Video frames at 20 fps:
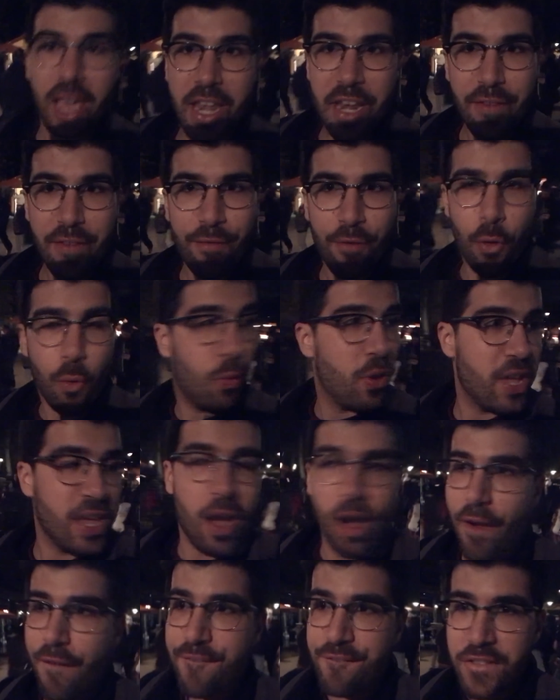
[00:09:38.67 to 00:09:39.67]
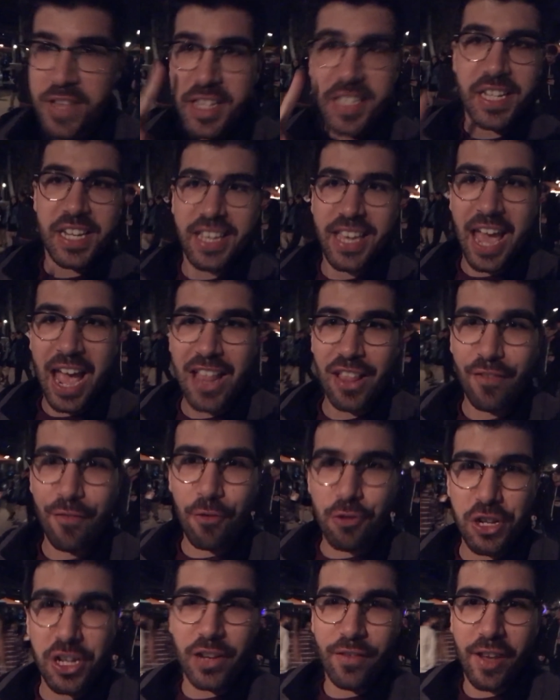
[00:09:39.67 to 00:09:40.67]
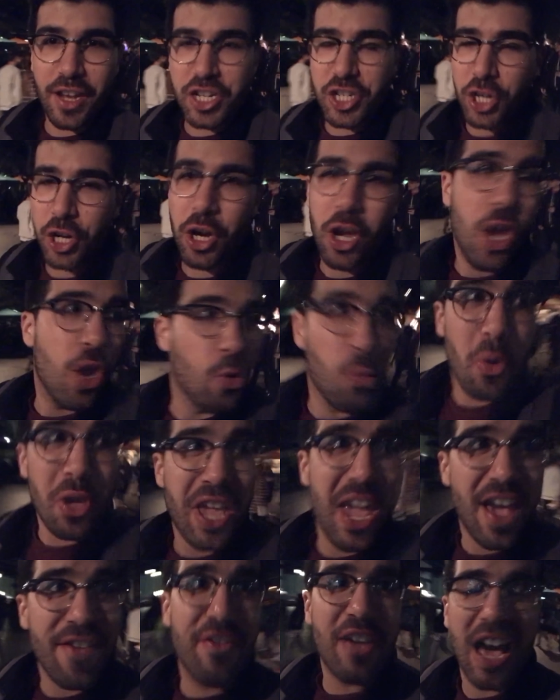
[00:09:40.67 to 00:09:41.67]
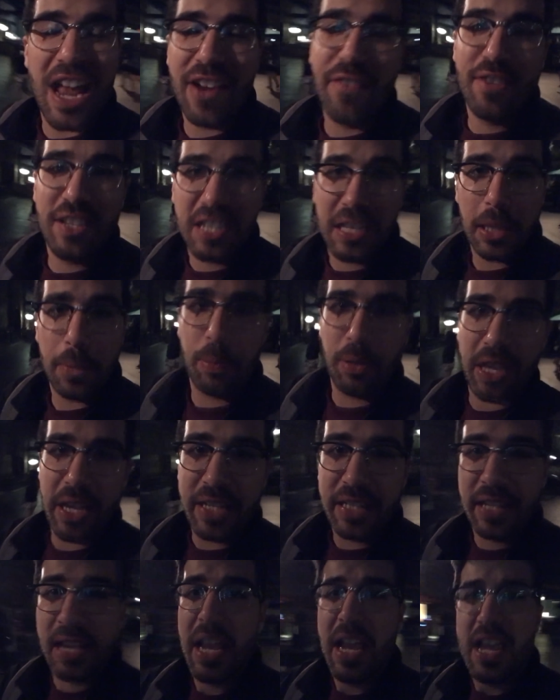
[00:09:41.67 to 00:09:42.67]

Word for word: And if we are visiting California Adventure, we have got to visit the place